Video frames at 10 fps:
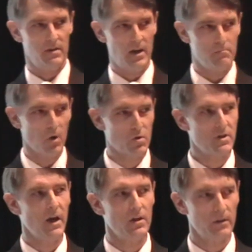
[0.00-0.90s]
that most
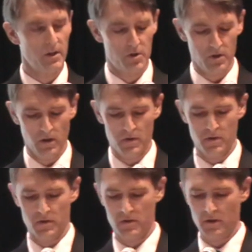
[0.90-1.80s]
other
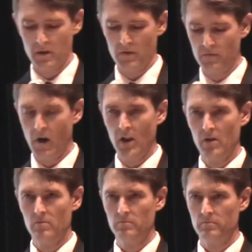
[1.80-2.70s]
insurances
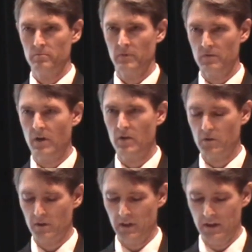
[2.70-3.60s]
follow
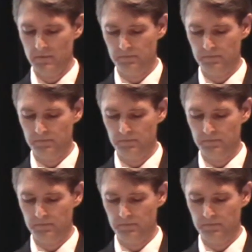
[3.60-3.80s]
their lead.